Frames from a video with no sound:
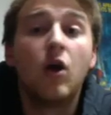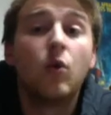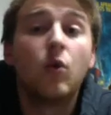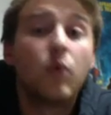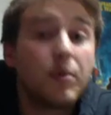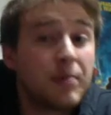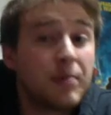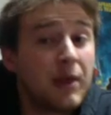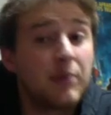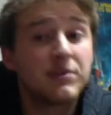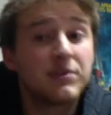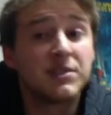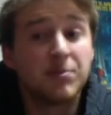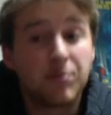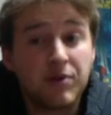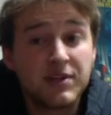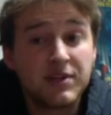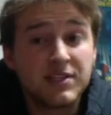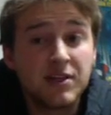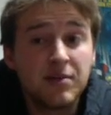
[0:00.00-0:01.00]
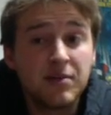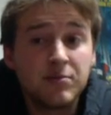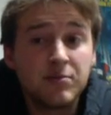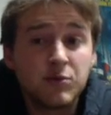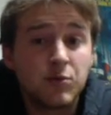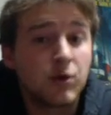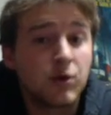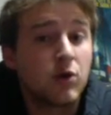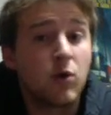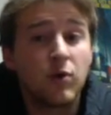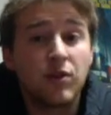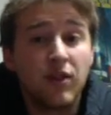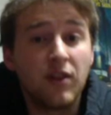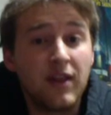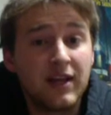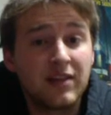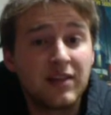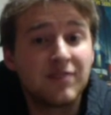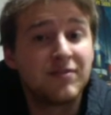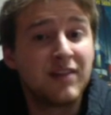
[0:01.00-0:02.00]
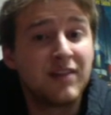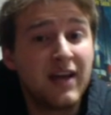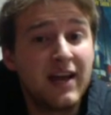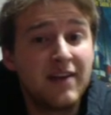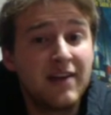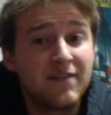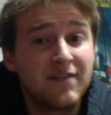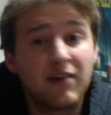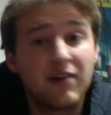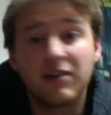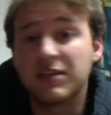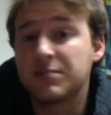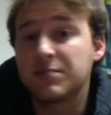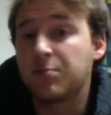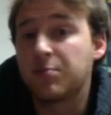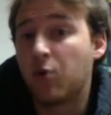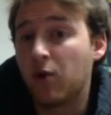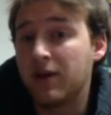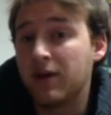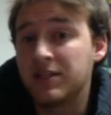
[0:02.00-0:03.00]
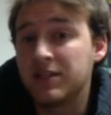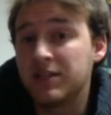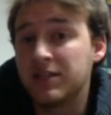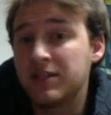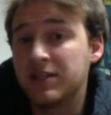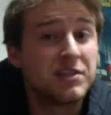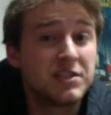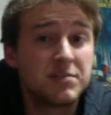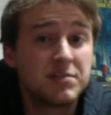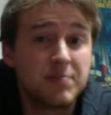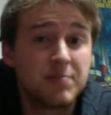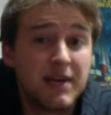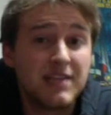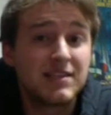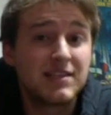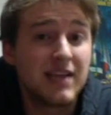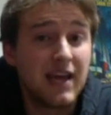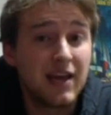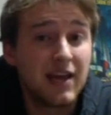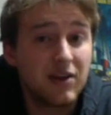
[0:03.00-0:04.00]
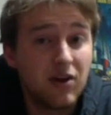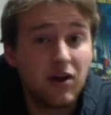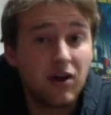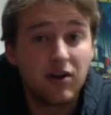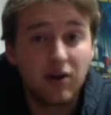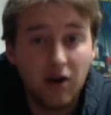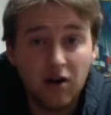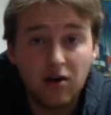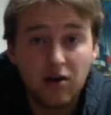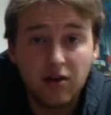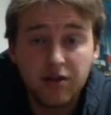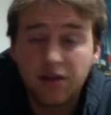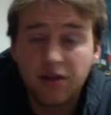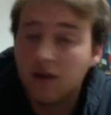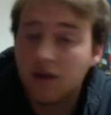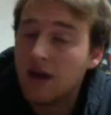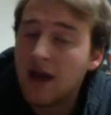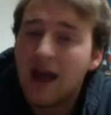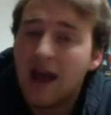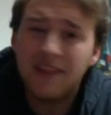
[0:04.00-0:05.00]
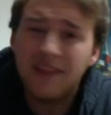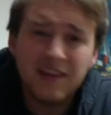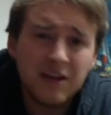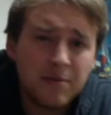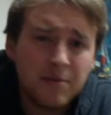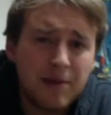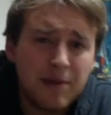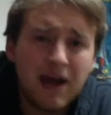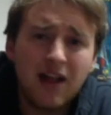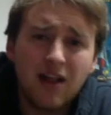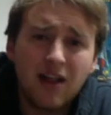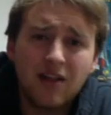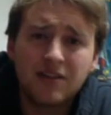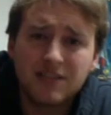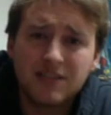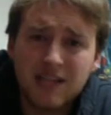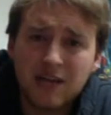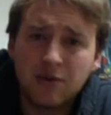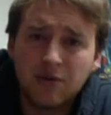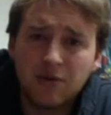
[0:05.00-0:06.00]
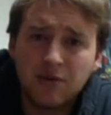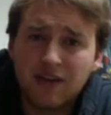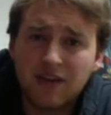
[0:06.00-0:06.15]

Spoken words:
We play with some prisms, record the length of light at various points, both in space and on Earth, and then compile all the data we've